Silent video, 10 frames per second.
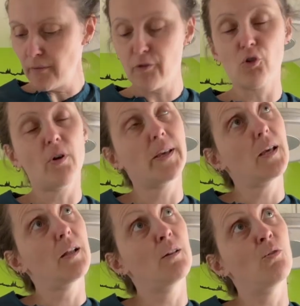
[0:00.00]
So I
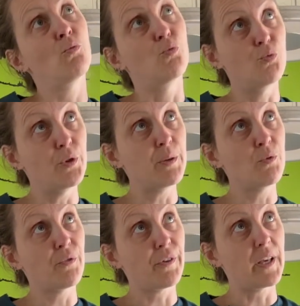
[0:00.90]
can
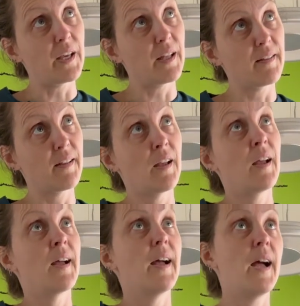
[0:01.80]
remove it
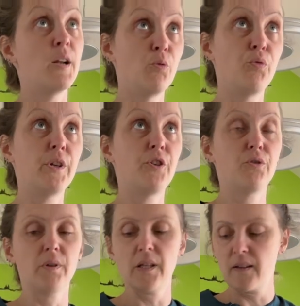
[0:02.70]
and redo
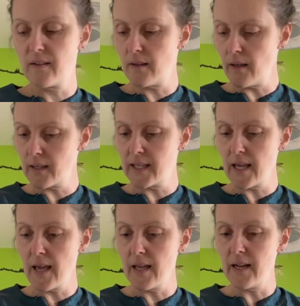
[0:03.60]
it
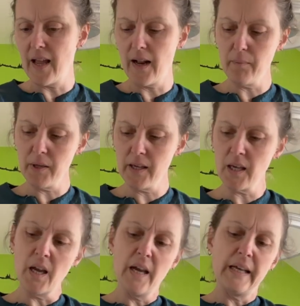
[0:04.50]
again. And I'm like,
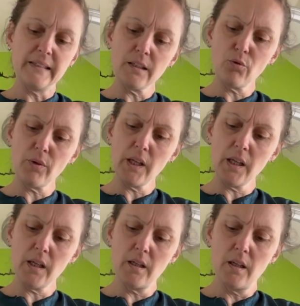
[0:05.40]
is it really
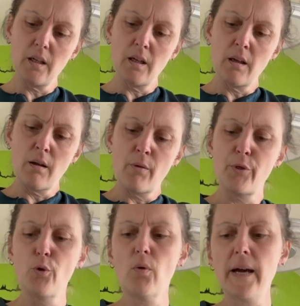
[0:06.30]
the
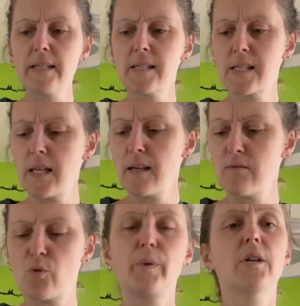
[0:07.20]
right sleeves?
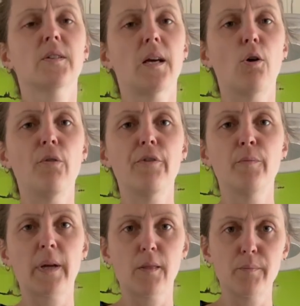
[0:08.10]
Because I often
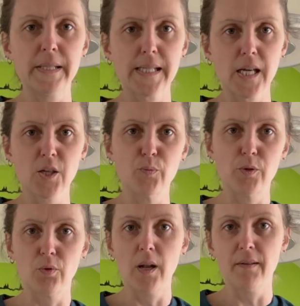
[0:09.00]
make the mistakes
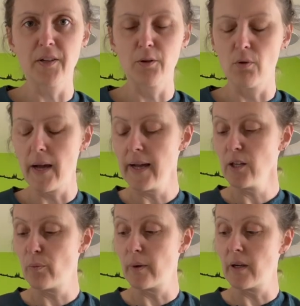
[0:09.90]
between left and right,
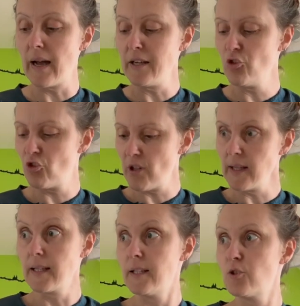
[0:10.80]
but I checked
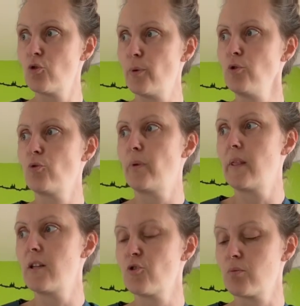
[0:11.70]
and it's supposed to be
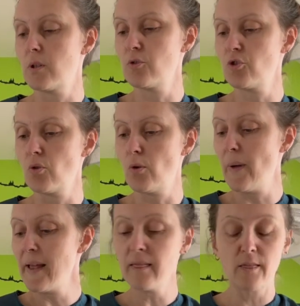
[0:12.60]
this one. So,
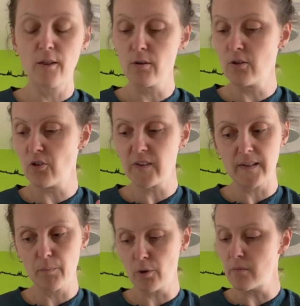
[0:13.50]
and the
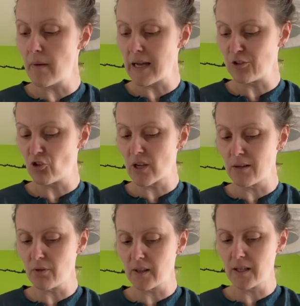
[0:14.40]
symbol matched,
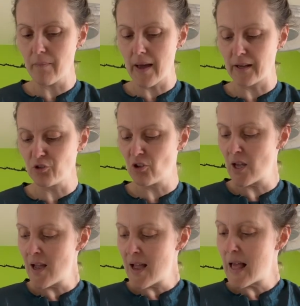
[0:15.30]
everything matched,
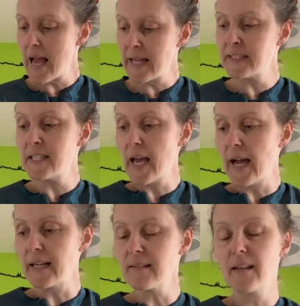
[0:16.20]
and
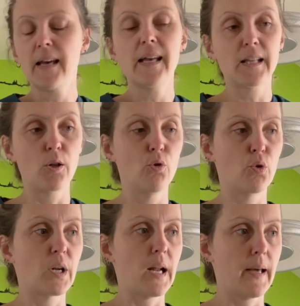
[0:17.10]
yet it looked
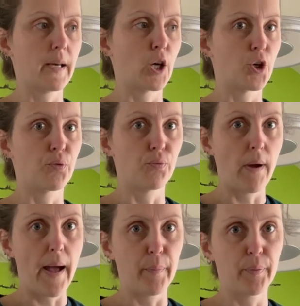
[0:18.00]
like crap.